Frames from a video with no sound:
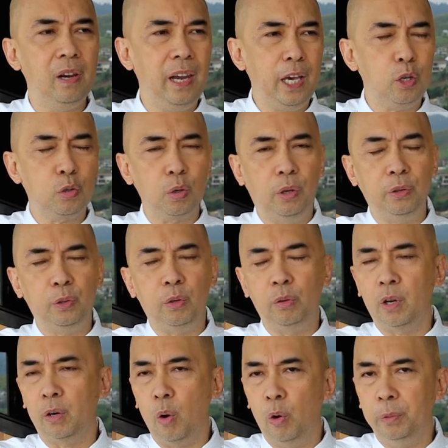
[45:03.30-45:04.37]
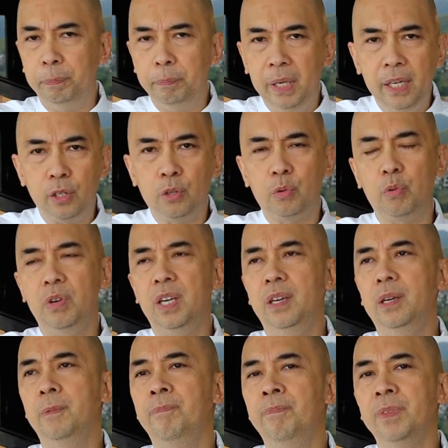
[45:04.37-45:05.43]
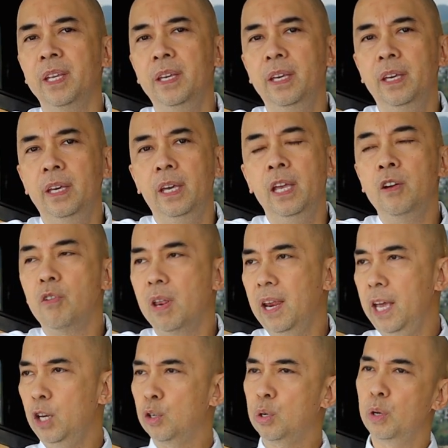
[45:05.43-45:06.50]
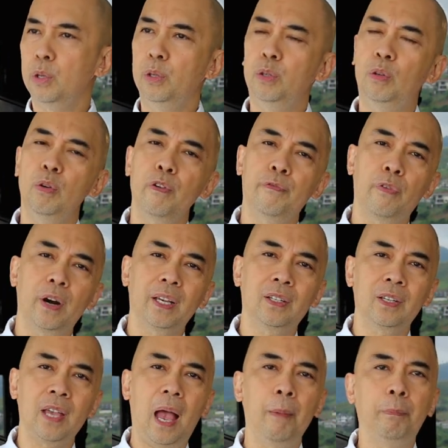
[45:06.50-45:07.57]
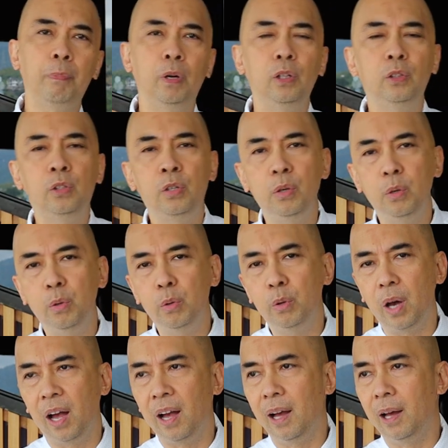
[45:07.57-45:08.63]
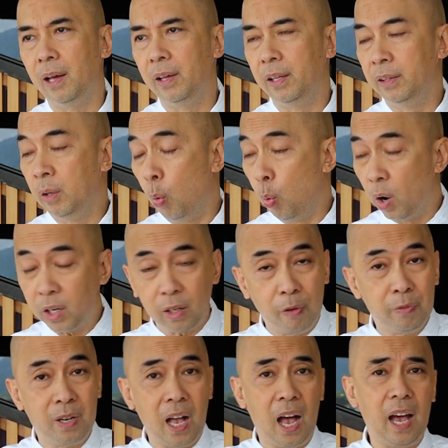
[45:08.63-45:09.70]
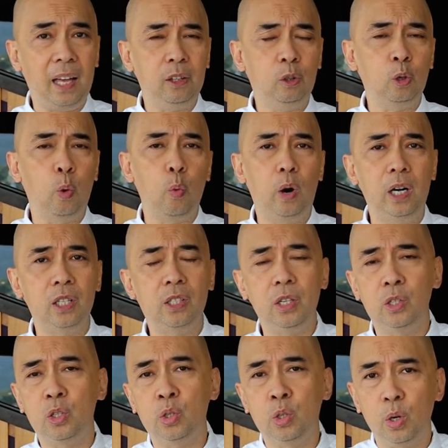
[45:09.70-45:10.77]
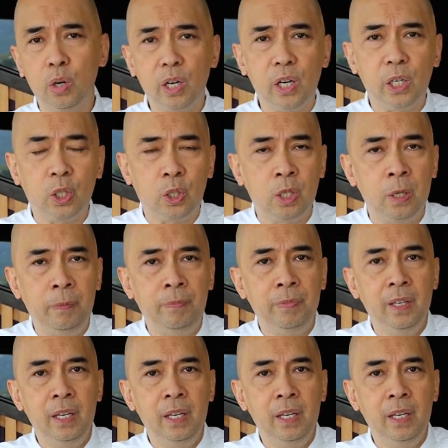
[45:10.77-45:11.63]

relation to their own ministry, in relation to, for example, to the work of God towards his church.